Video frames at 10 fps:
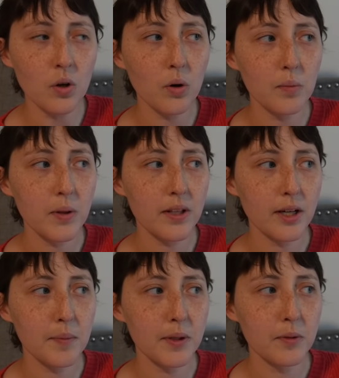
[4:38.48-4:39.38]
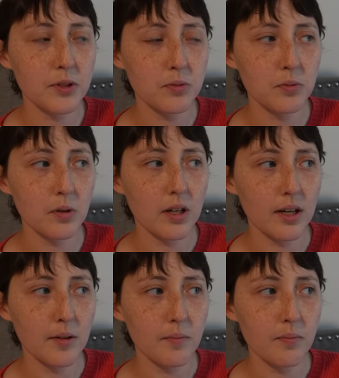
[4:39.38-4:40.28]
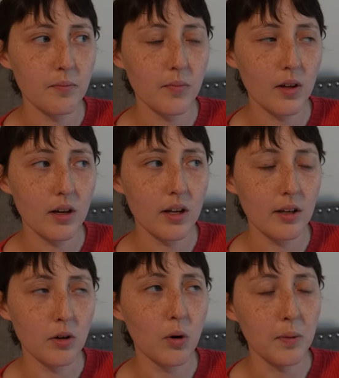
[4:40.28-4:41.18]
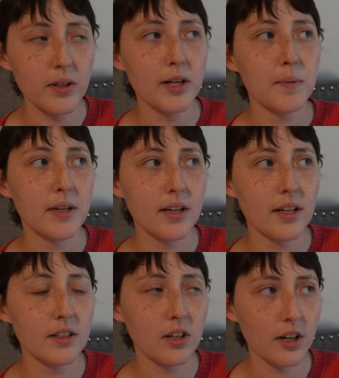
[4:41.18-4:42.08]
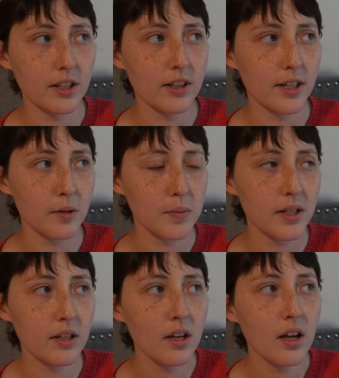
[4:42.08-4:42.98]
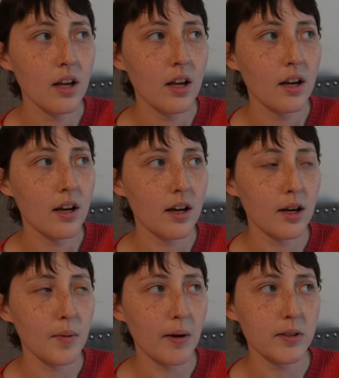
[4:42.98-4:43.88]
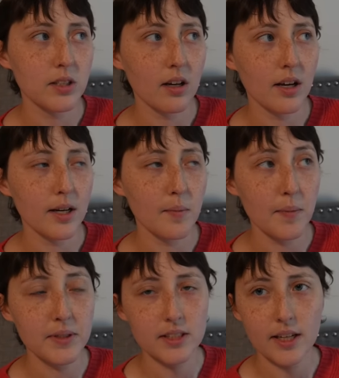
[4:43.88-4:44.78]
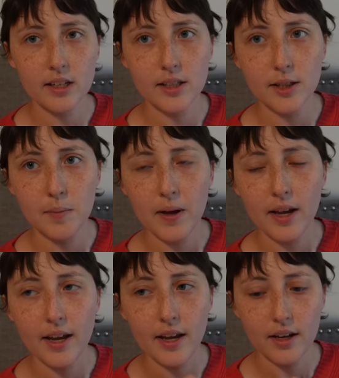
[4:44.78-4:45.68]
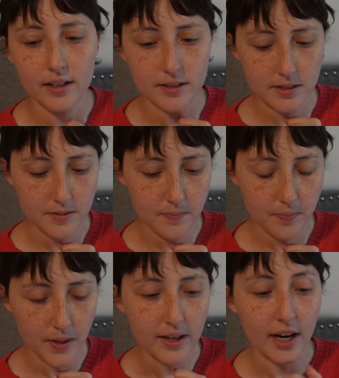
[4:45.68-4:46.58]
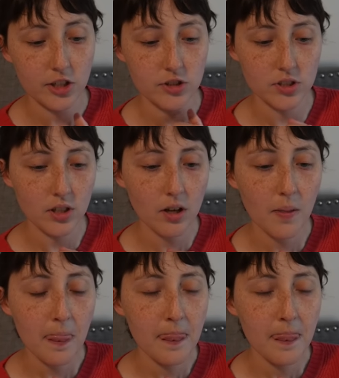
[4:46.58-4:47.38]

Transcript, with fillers: hormone therapy, which hormone therapy and targeted therapy. I was on abemaciclib and anastrozole,